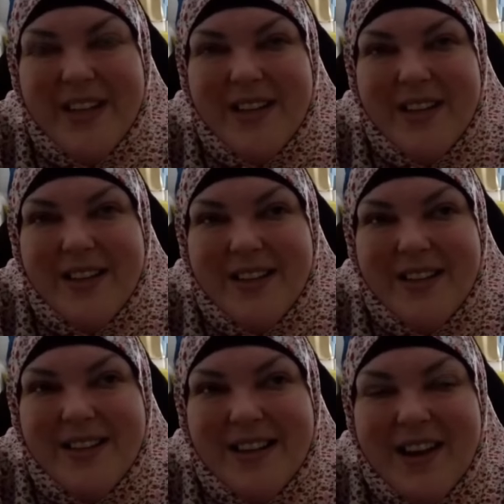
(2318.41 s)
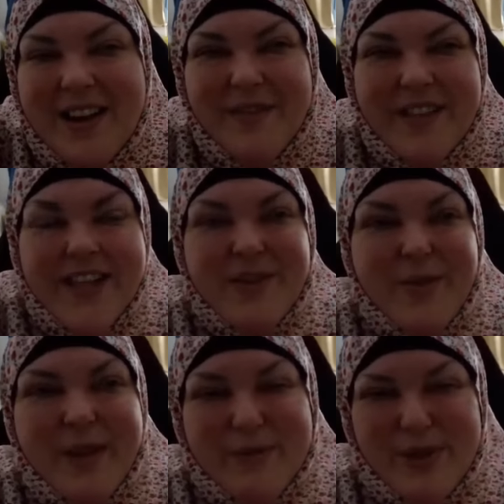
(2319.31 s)
it kind of like takes away from
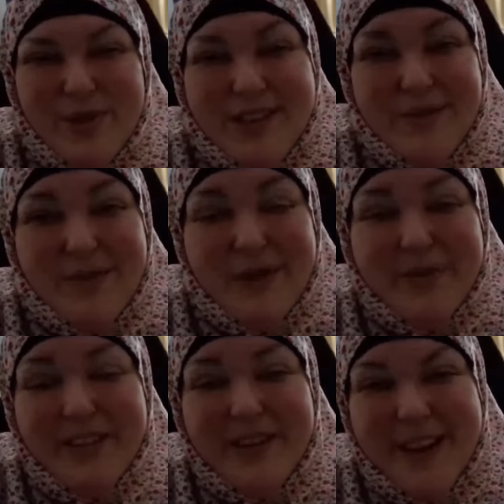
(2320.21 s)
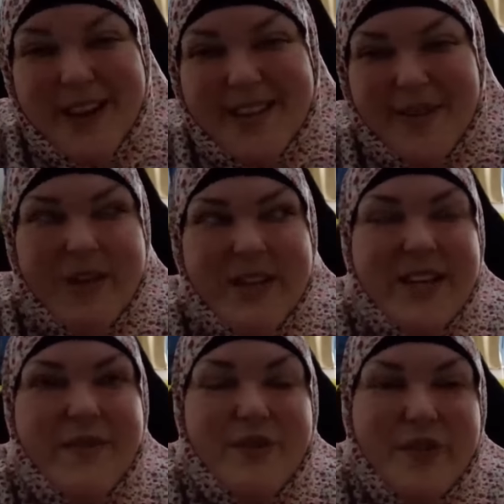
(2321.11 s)
socializing with people in a way. So I wanted to get a few videos
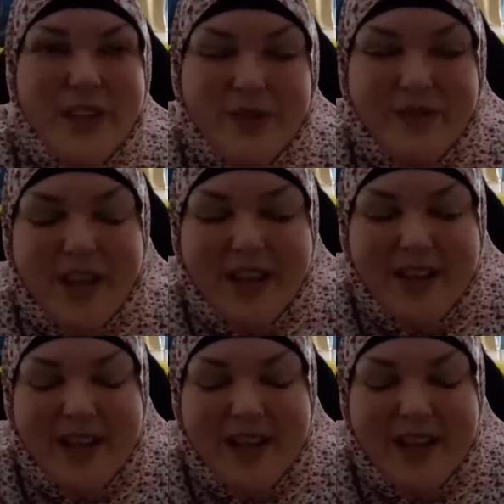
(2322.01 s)
of camping for you guys.